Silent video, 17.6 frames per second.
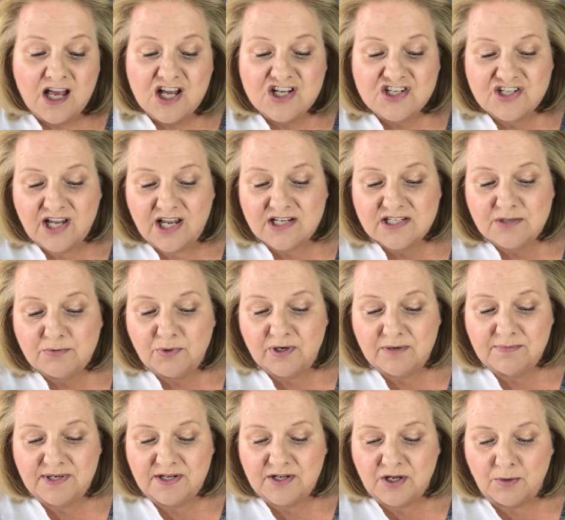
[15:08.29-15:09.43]
She actually wanted
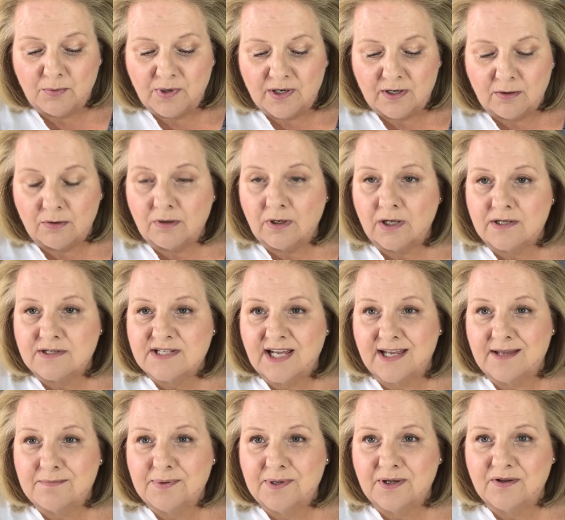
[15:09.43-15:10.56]
me to go on a
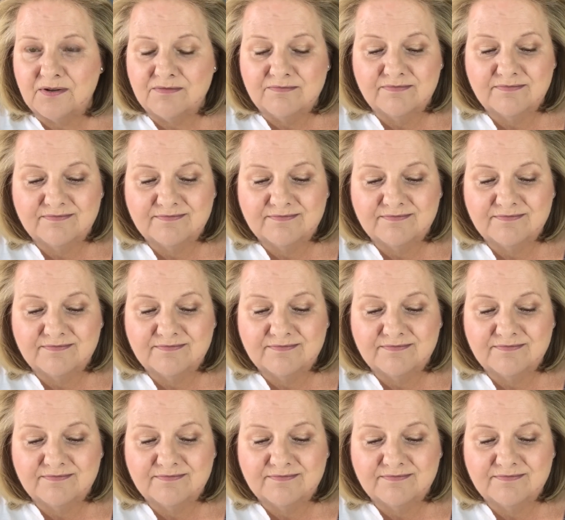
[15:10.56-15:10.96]
diet pill.